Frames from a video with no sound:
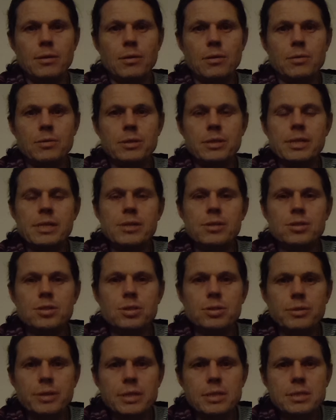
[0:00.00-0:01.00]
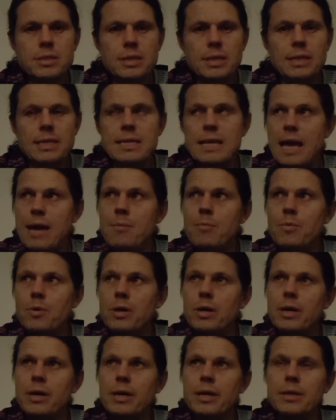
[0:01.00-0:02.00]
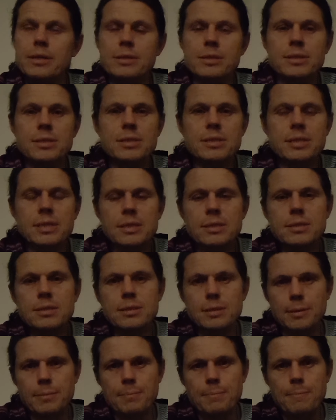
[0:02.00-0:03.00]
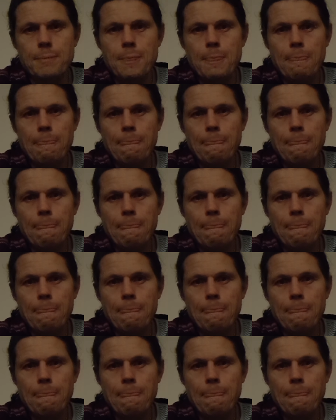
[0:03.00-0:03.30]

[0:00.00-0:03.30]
on an intrinsic network and system